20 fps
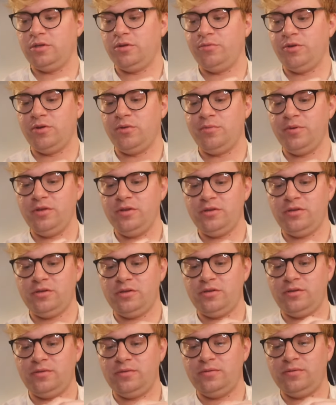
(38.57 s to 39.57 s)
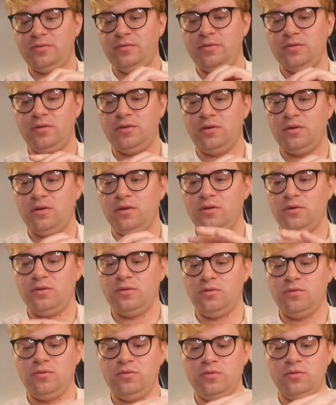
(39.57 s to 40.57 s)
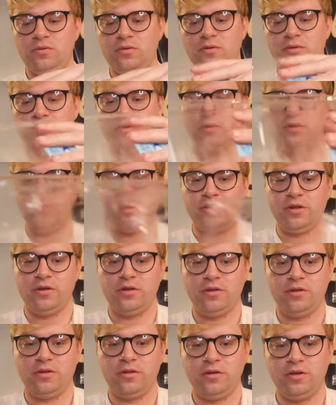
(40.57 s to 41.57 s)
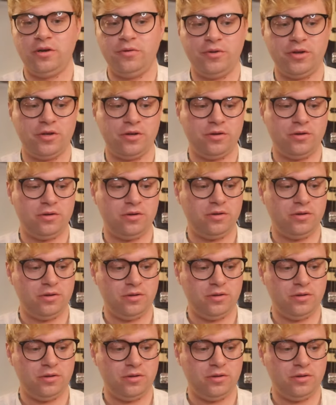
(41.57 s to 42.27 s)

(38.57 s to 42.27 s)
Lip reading: We open this? Ooh. Okay, there we go.